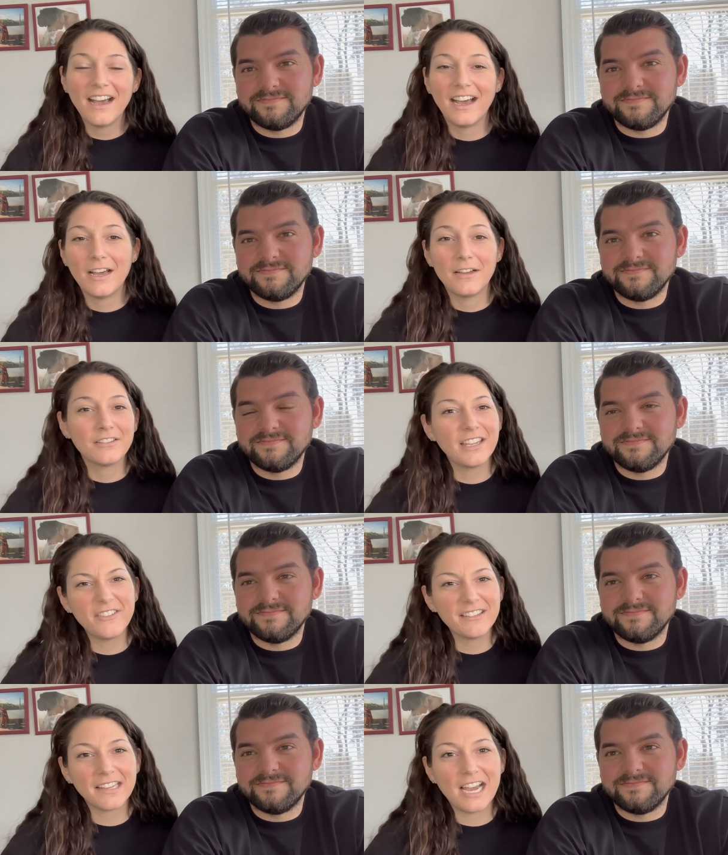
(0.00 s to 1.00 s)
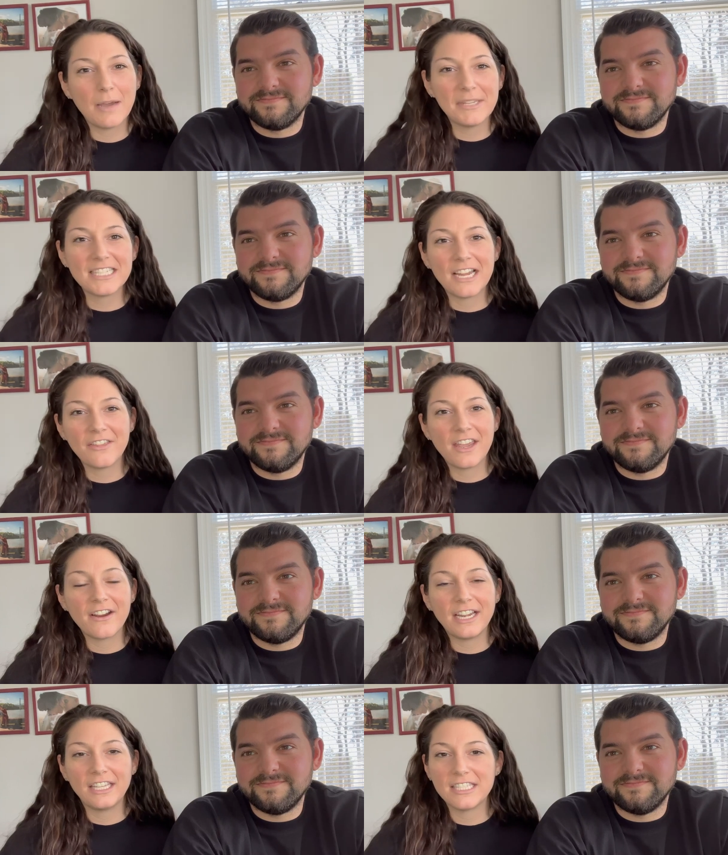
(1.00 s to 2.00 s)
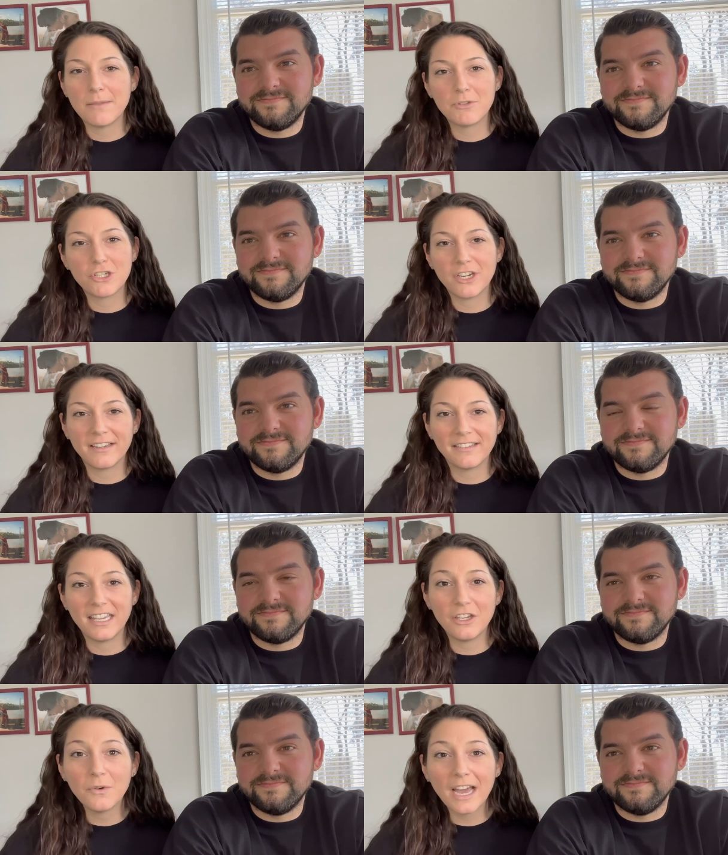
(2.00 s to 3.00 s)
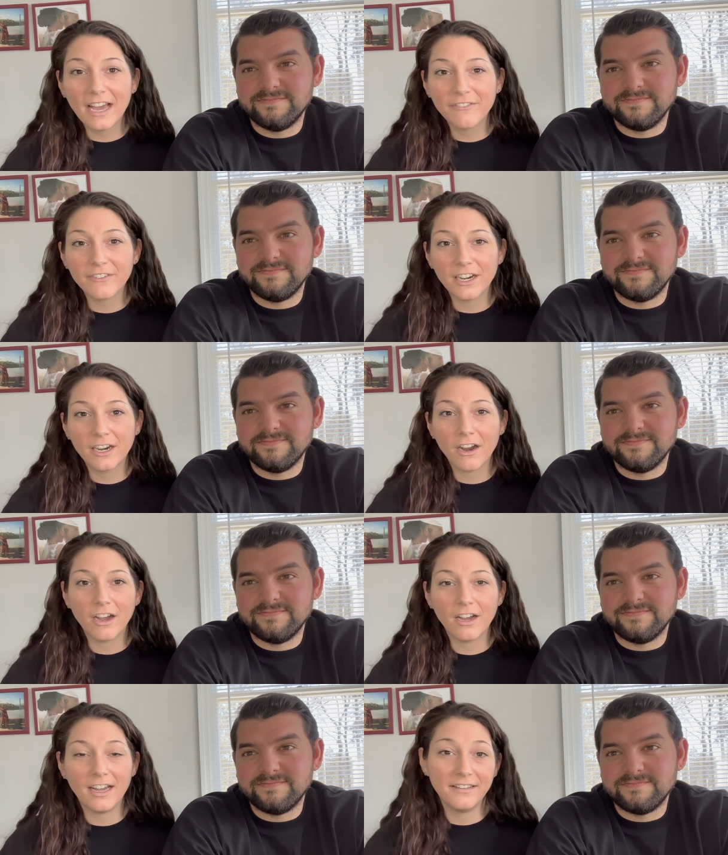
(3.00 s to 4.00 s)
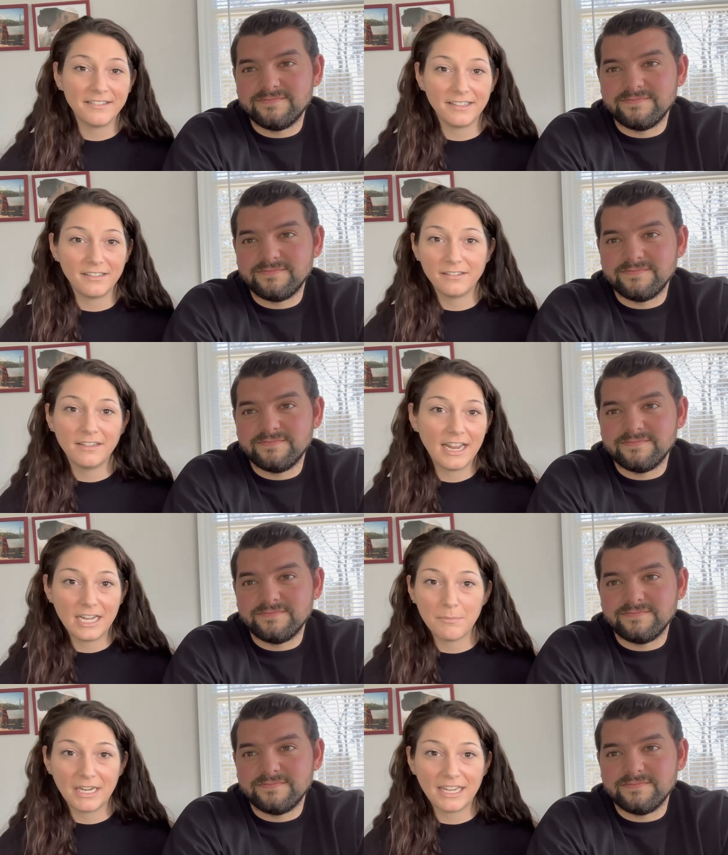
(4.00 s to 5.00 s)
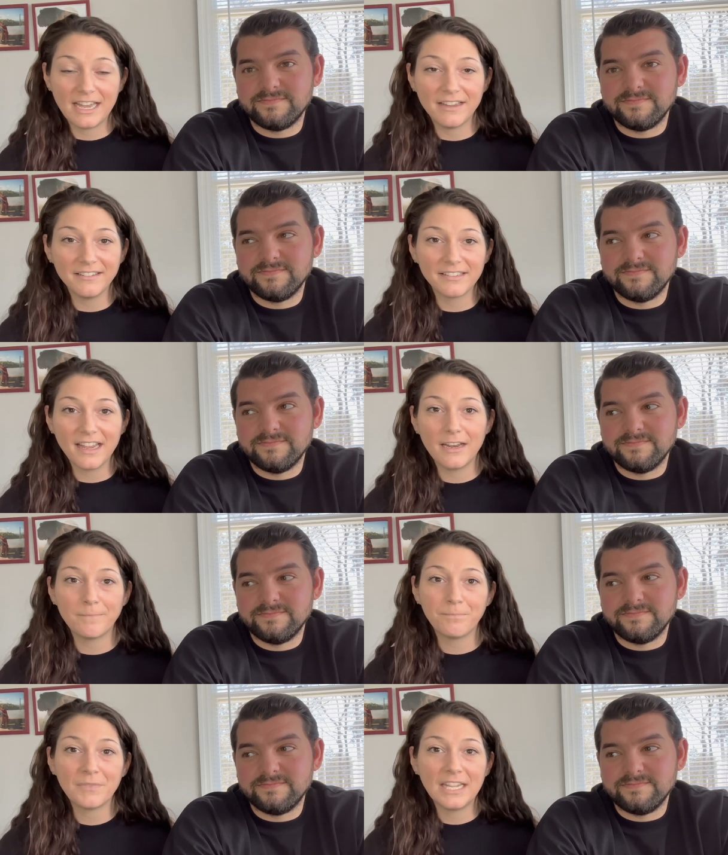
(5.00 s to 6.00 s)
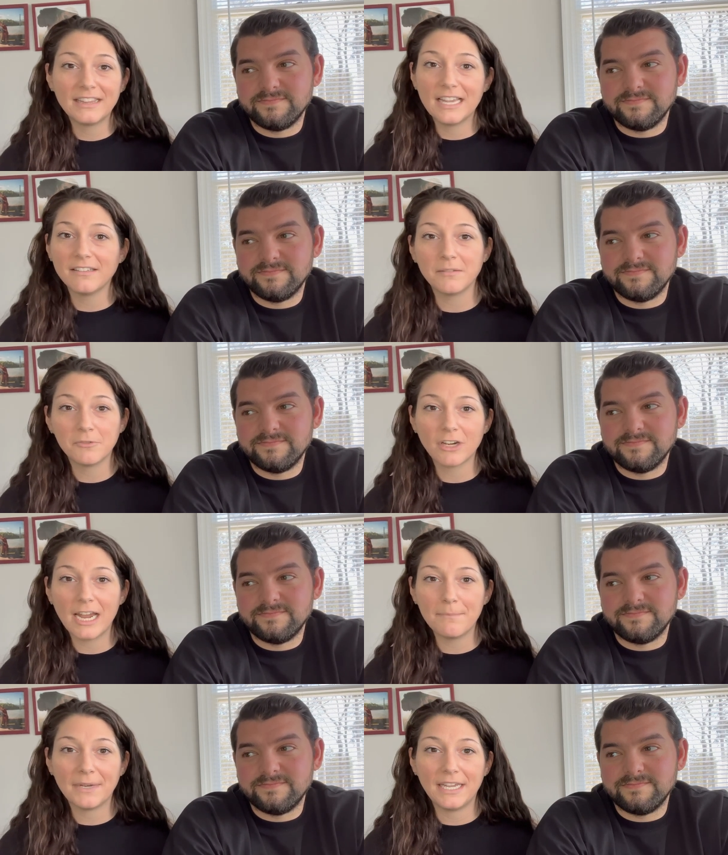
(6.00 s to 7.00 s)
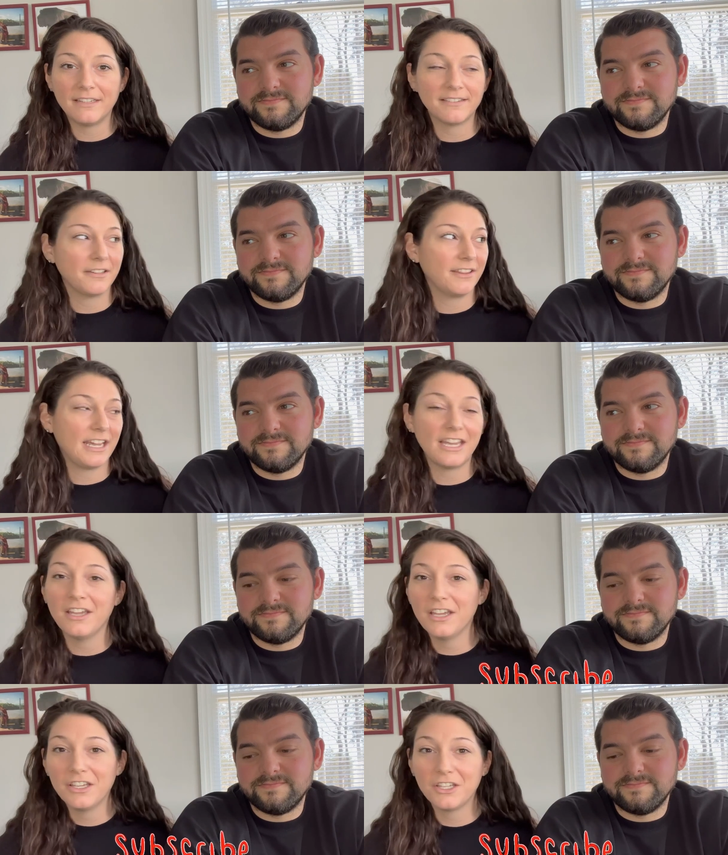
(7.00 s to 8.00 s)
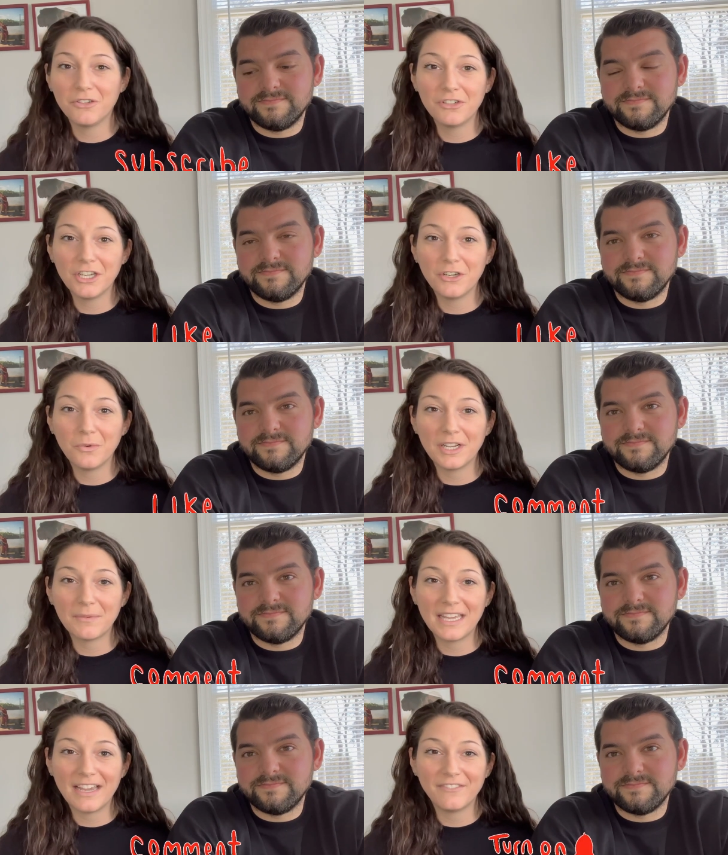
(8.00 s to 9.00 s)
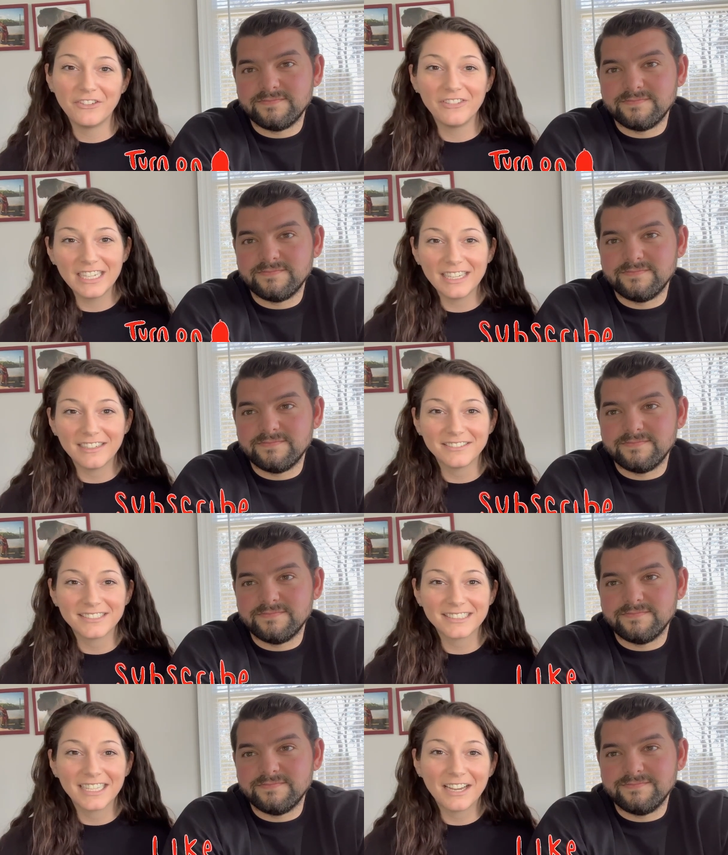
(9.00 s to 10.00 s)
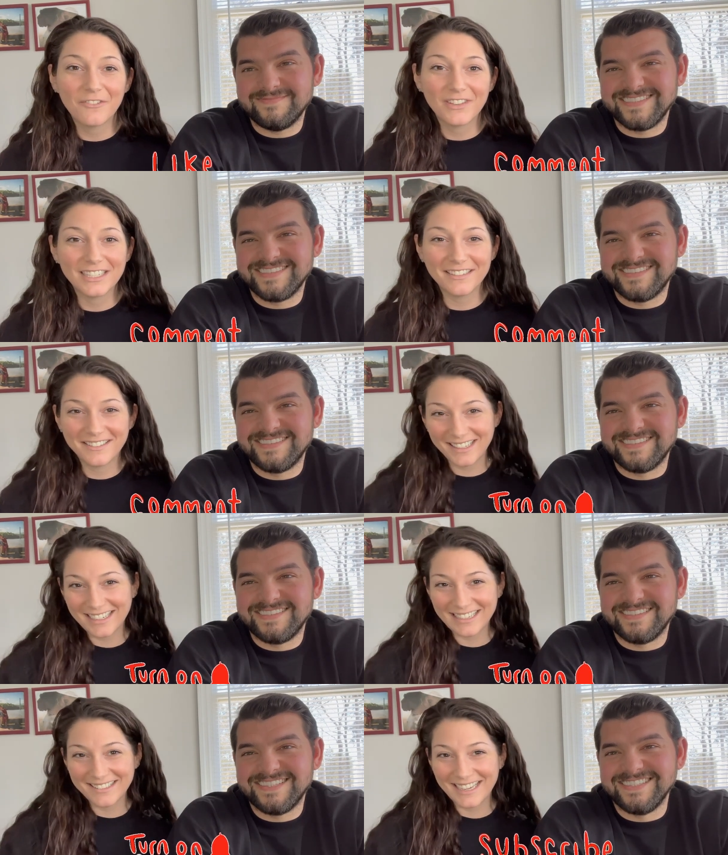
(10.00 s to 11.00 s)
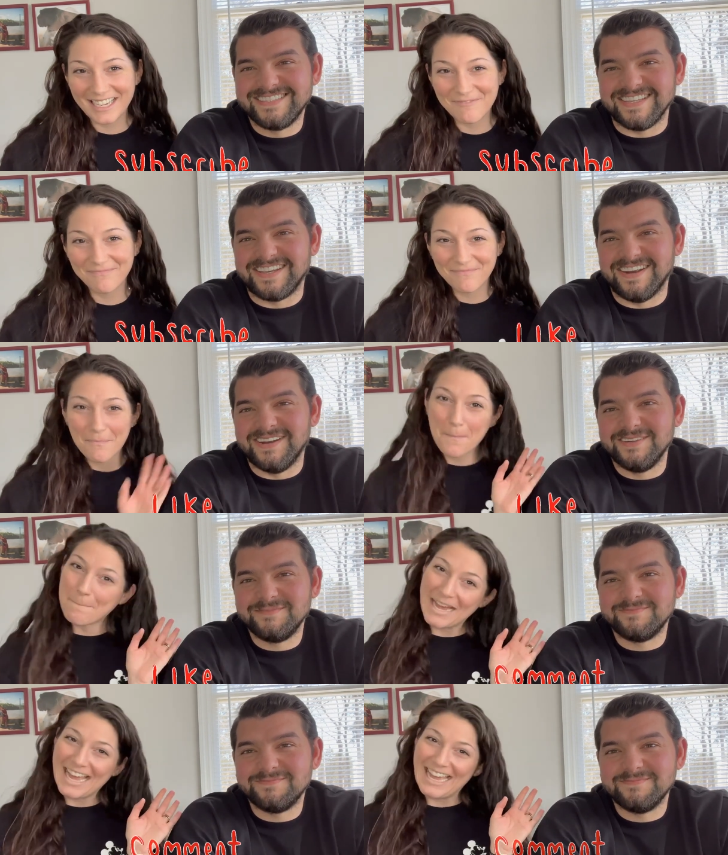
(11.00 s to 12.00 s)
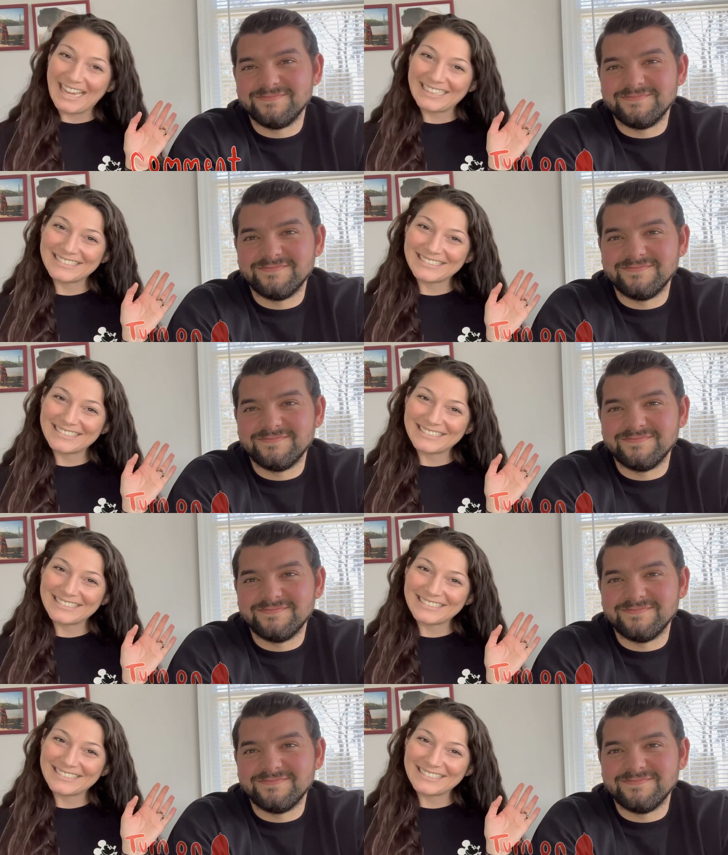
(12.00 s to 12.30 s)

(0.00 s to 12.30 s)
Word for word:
Speaker 1: Uh, leave us a comment down there, any tips, tricks that you have for us and anybody else, and hit that subscribe button so that you know when we have new videos. We'll see you next time. Take care. Bye.